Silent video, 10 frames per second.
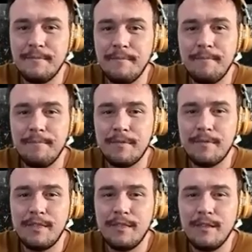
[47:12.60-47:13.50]

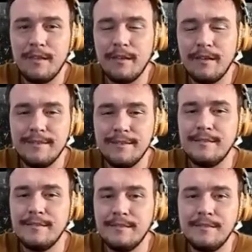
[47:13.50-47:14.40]

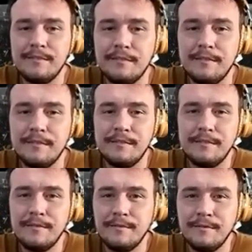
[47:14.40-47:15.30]

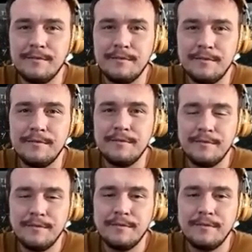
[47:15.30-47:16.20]

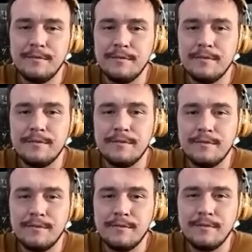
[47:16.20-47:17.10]

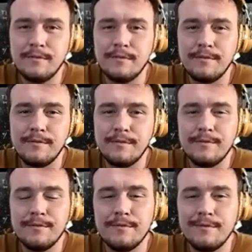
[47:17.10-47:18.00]

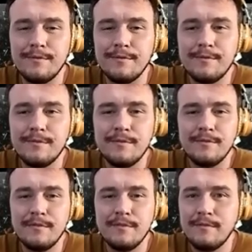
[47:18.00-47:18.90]

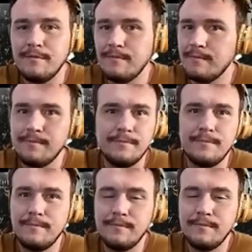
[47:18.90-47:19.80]

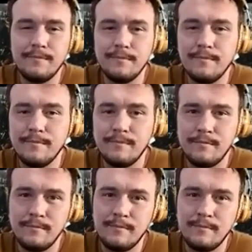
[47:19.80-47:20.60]
(not speaking)